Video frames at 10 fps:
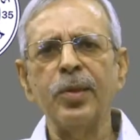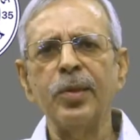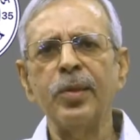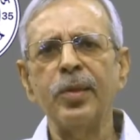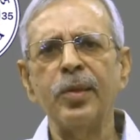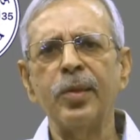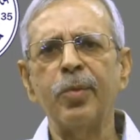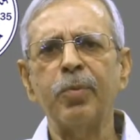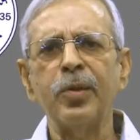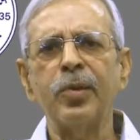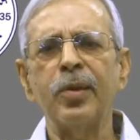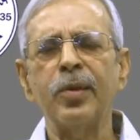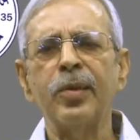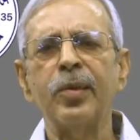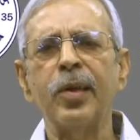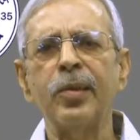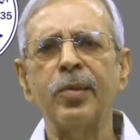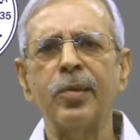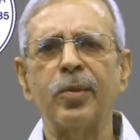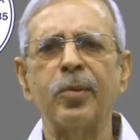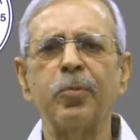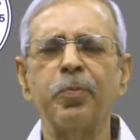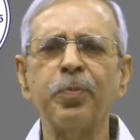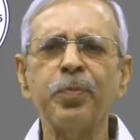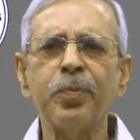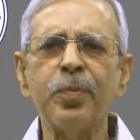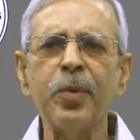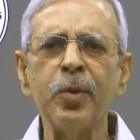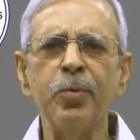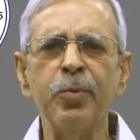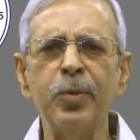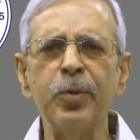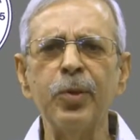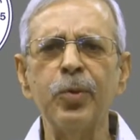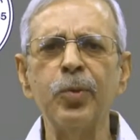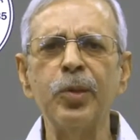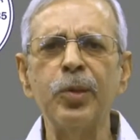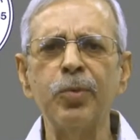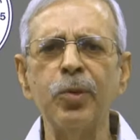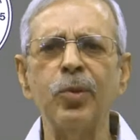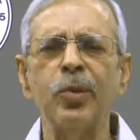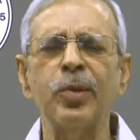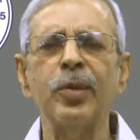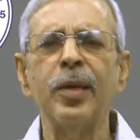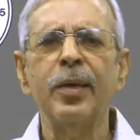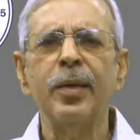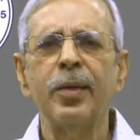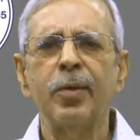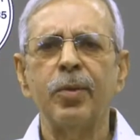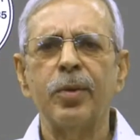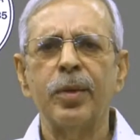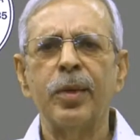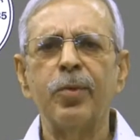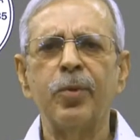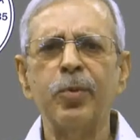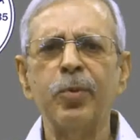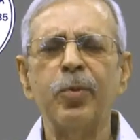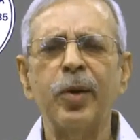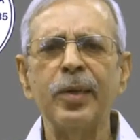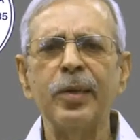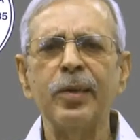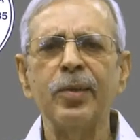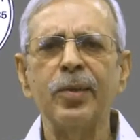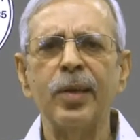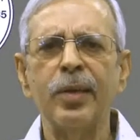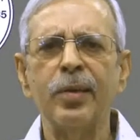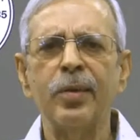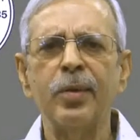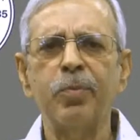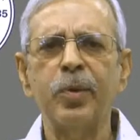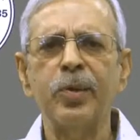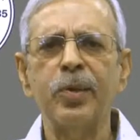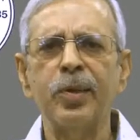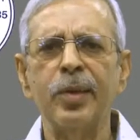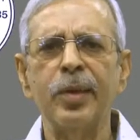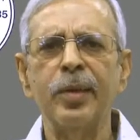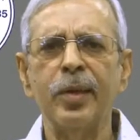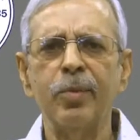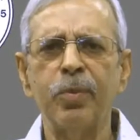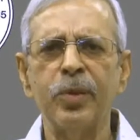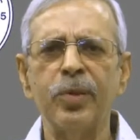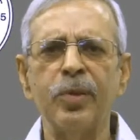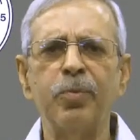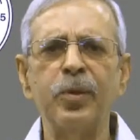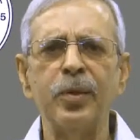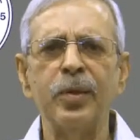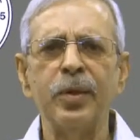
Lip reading: the interpersonal interactions between two individuals, then what we find is that the person A and person B,